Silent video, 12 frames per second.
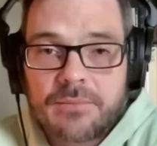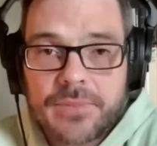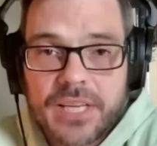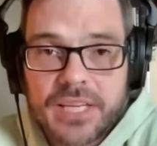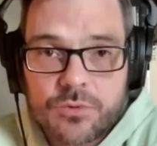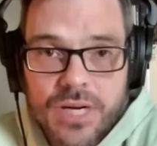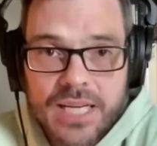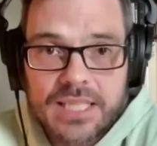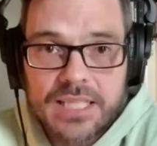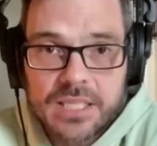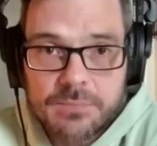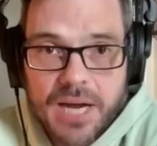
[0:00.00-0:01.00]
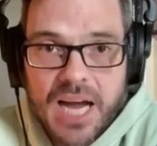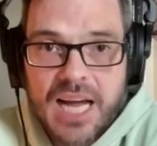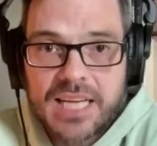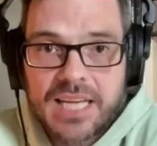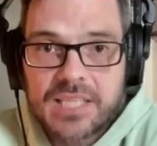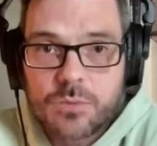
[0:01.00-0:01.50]
Israeli
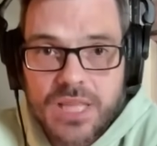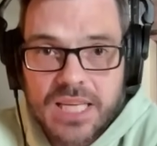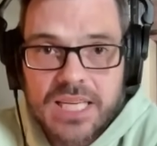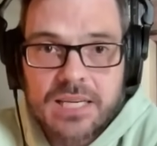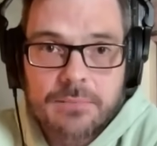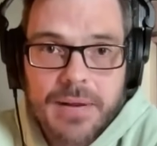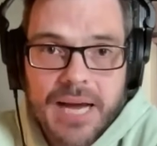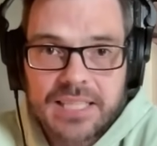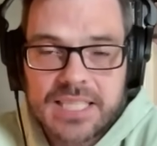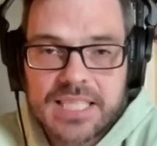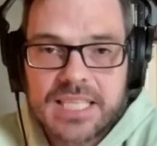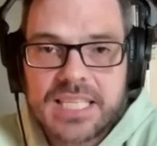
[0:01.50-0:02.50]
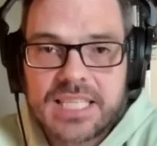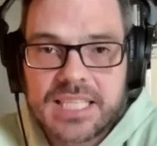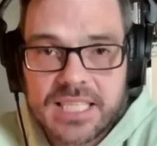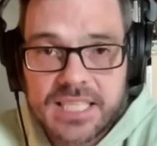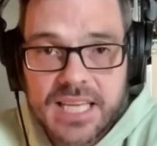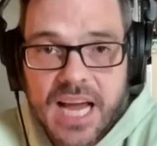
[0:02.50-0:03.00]
spies within Palestinian
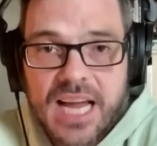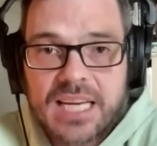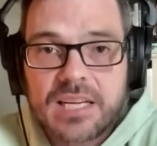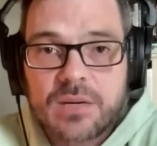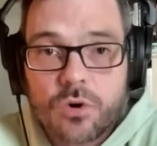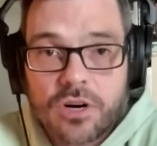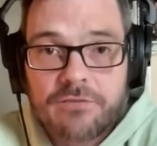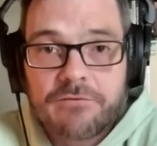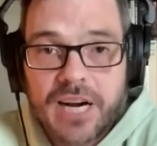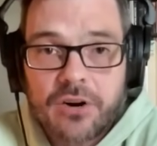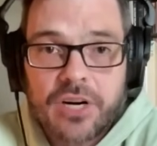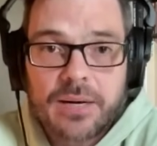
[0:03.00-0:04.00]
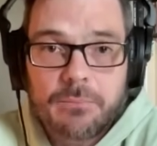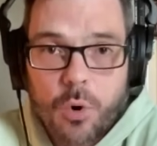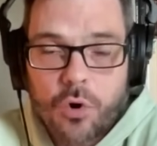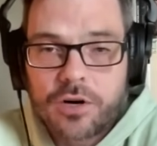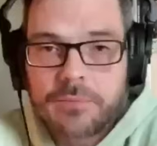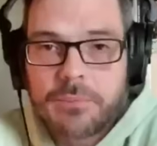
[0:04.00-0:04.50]
society, were a very
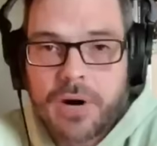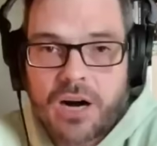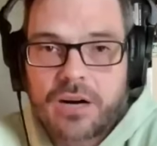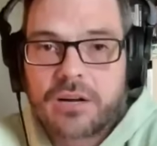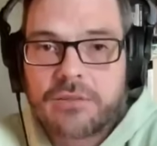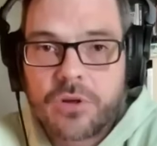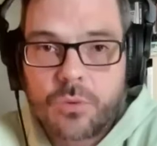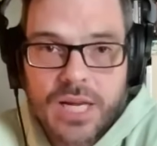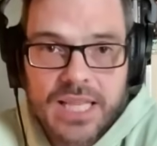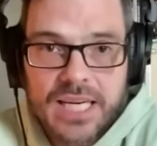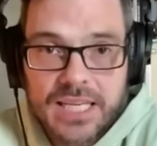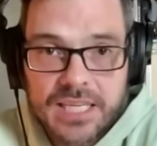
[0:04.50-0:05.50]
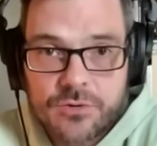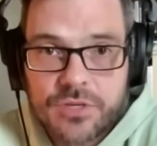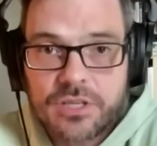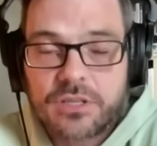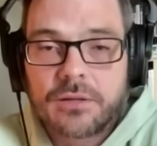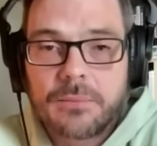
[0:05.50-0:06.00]
important part of the way that
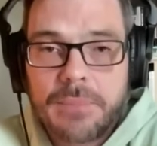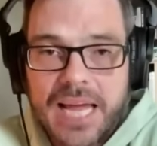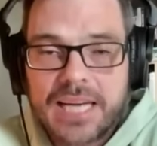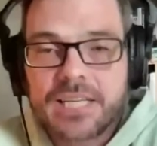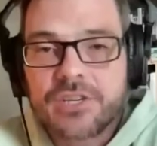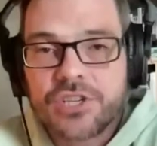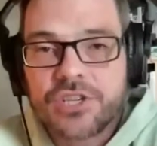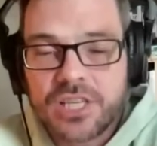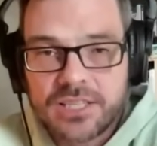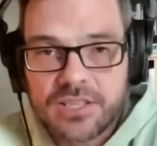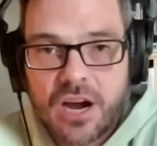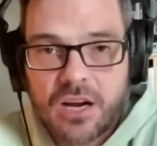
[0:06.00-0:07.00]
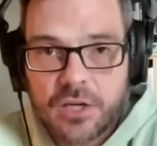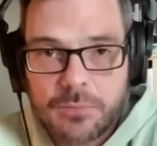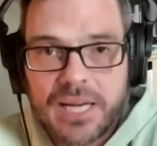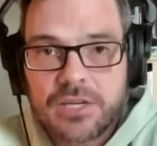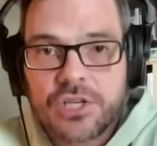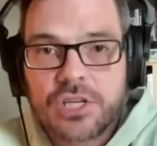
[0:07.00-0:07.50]
Israel managed its
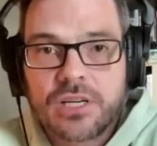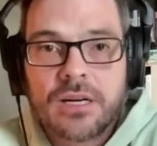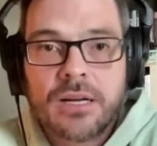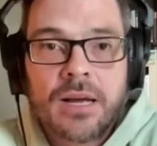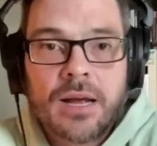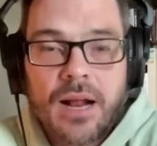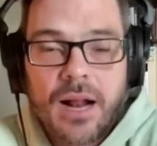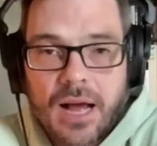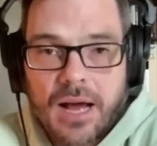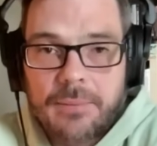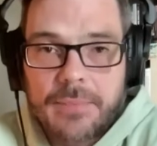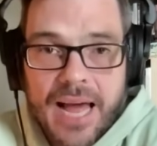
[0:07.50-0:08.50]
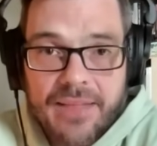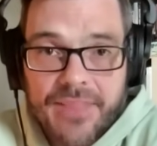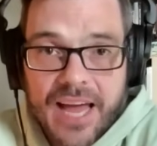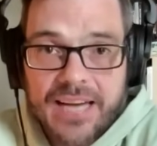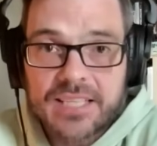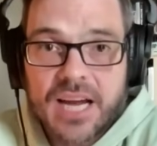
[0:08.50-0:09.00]
occupation at
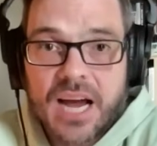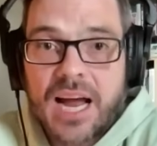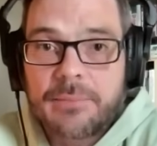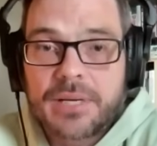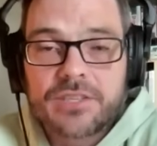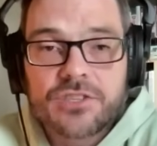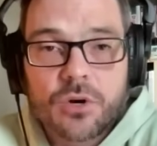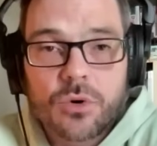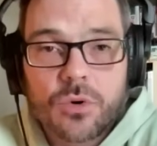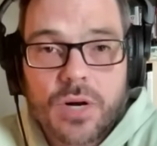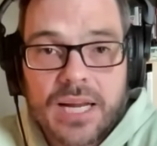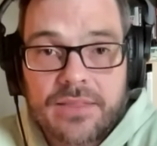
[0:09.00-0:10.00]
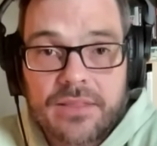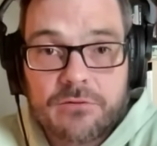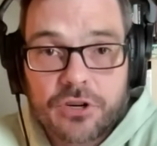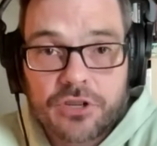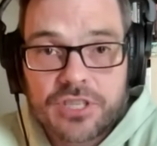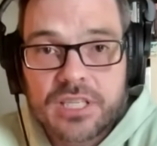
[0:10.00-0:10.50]
that time. And so in the
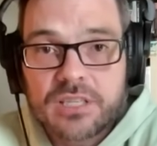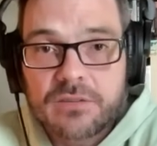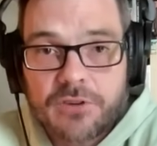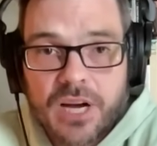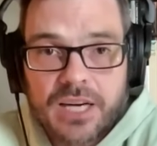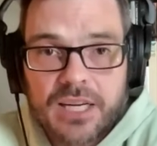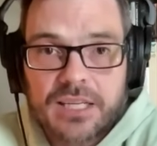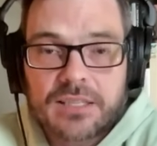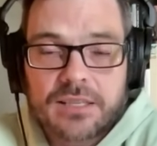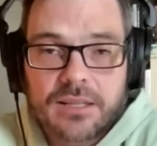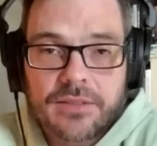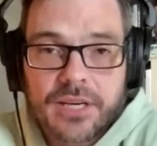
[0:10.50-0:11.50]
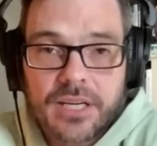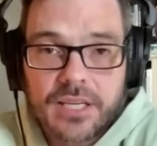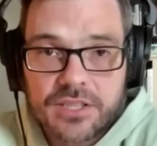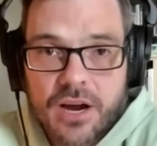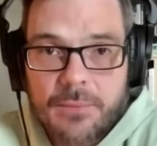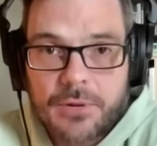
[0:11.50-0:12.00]
First Intifada, the
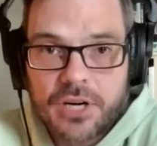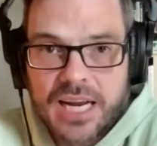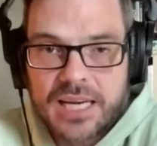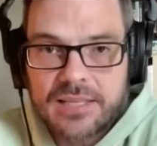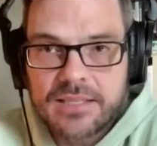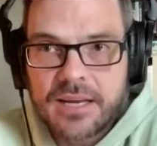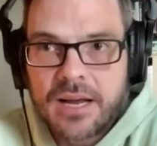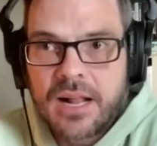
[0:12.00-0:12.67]
Qassam Brigades